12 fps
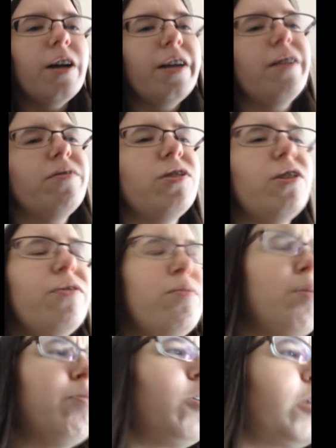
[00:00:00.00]
Enough stuff in
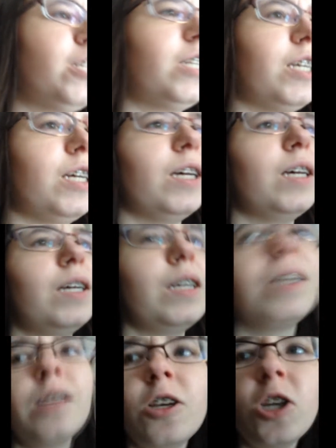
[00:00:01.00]
my pocket
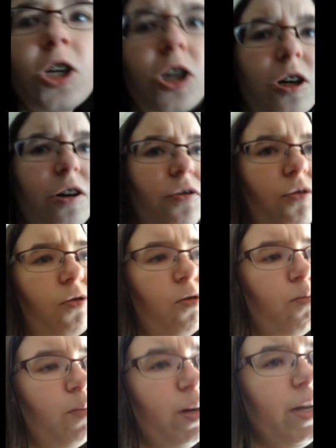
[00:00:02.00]

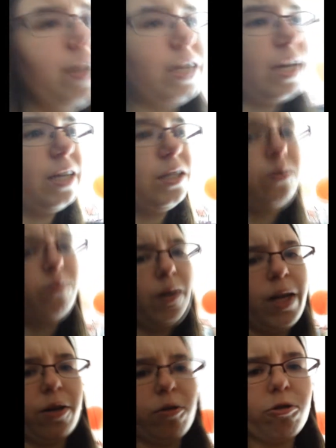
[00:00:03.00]
from buying gas and
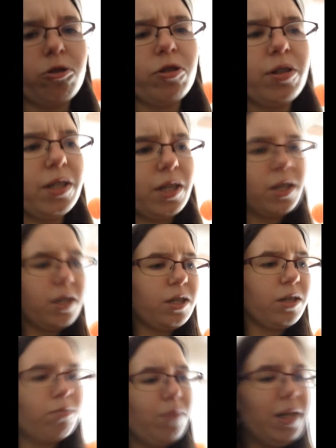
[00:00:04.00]
buying groceries.
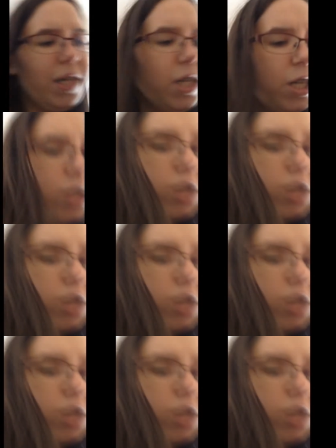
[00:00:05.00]
Money.